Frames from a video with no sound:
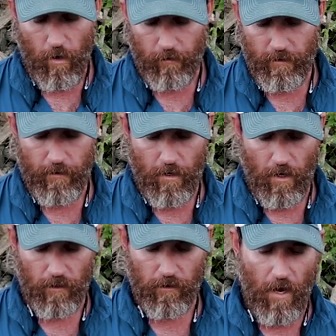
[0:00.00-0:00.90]
welded
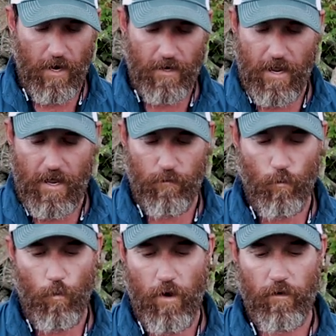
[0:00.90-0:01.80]
uh, line
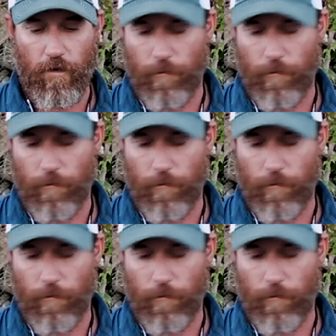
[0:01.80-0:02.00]
and we're going